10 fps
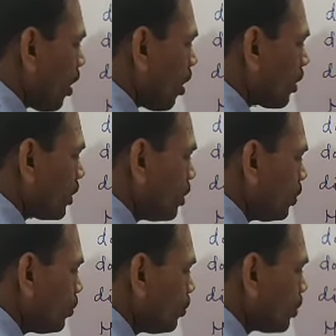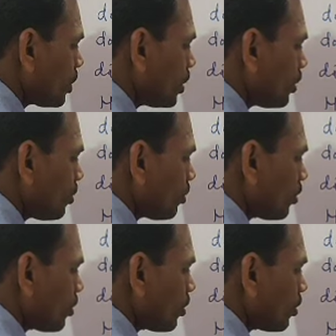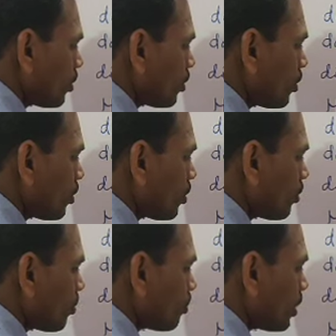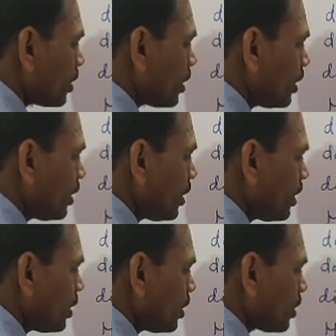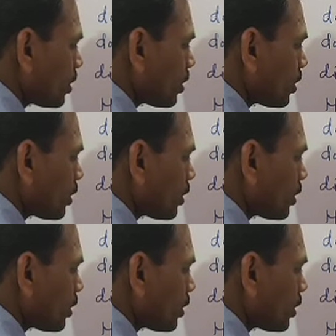are used in present tense